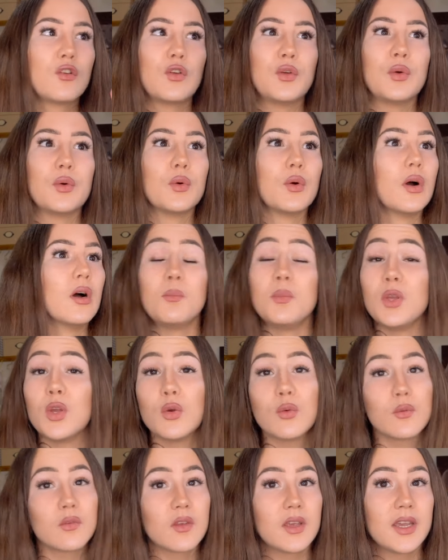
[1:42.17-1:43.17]
to
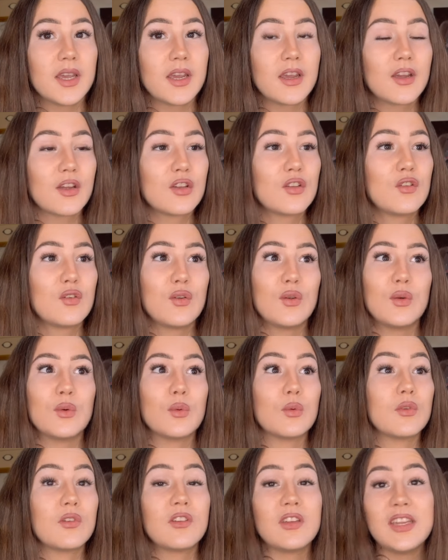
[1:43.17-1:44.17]
music
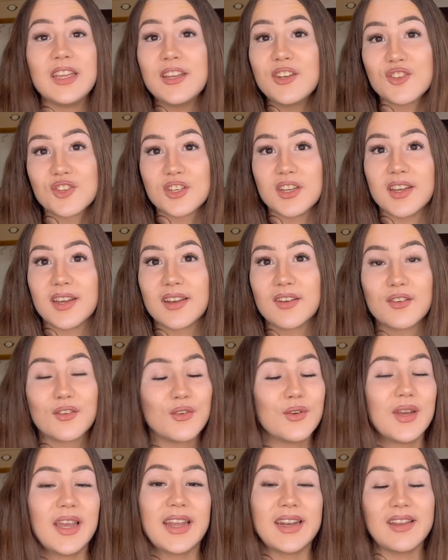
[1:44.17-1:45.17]
to teaching
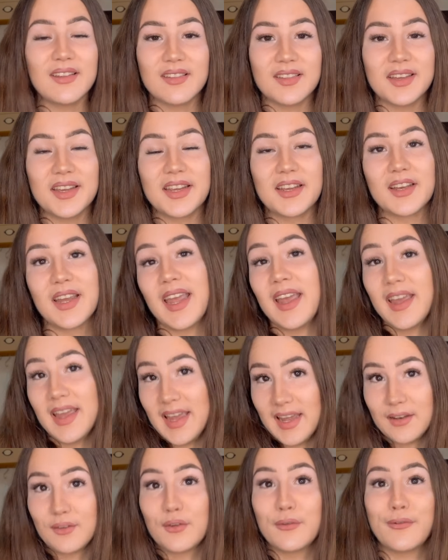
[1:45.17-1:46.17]
to anything
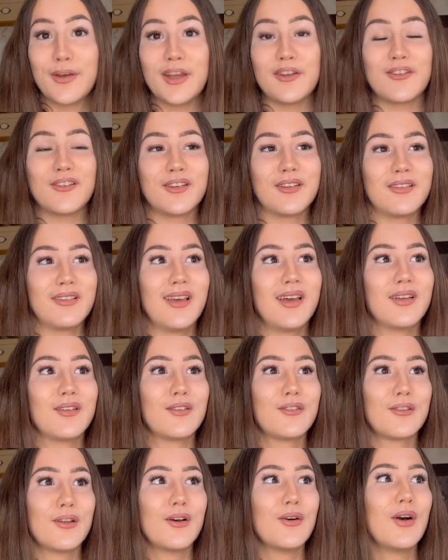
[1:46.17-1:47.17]
and to fashion design.
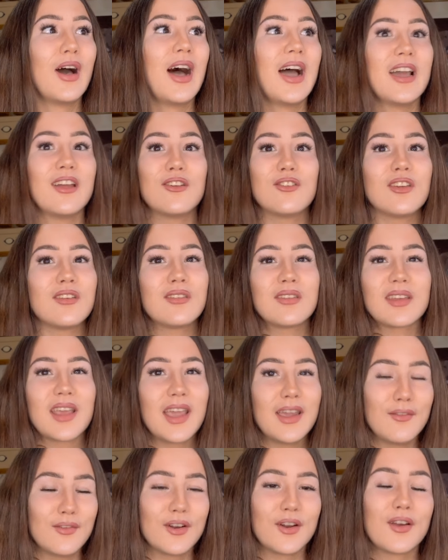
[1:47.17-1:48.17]
So I just
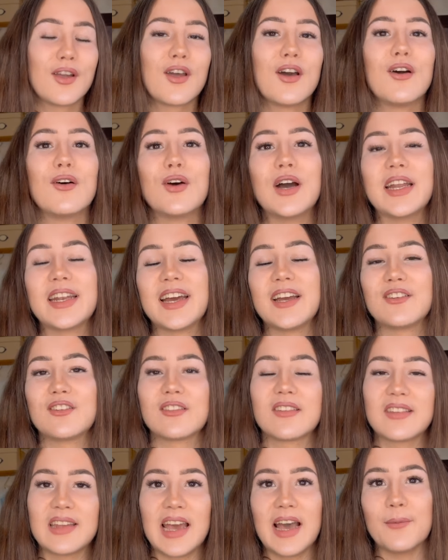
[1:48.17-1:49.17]
gave it a go and I
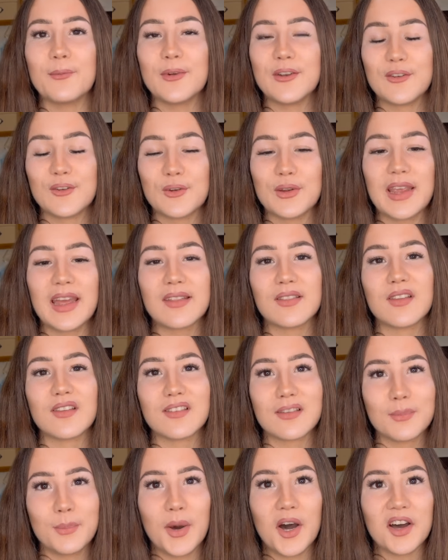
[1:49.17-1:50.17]
just happened to get the
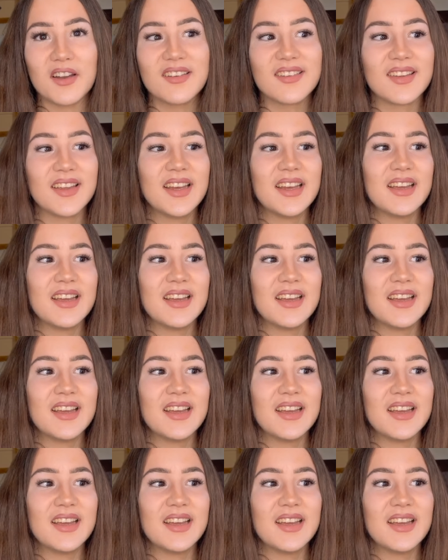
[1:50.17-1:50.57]
spot,